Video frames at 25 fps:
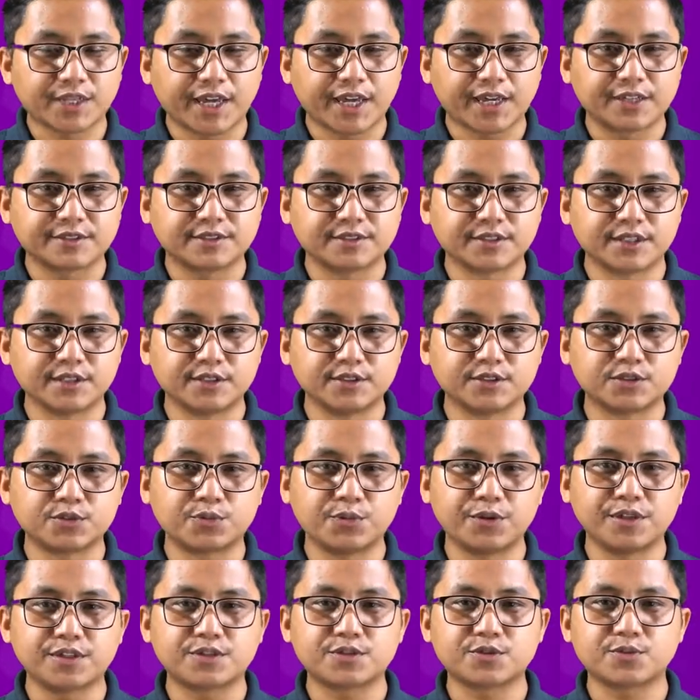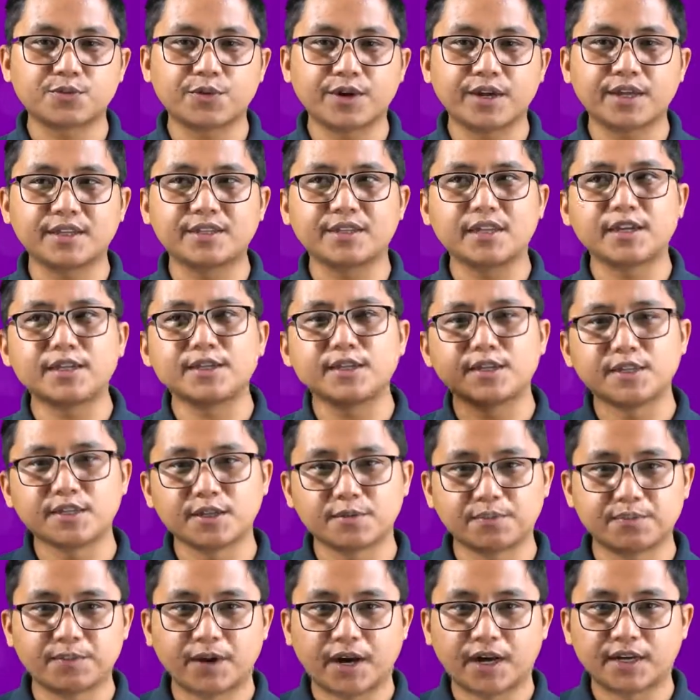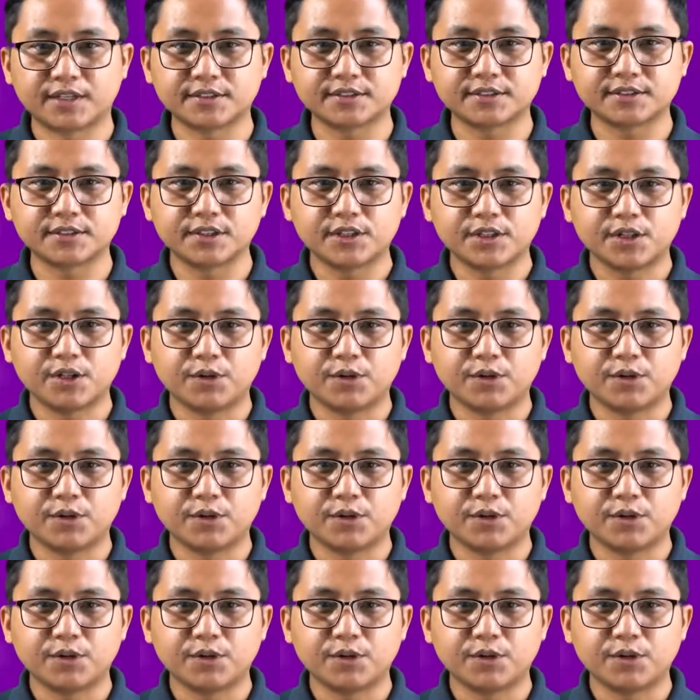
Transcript: actions which were done in the past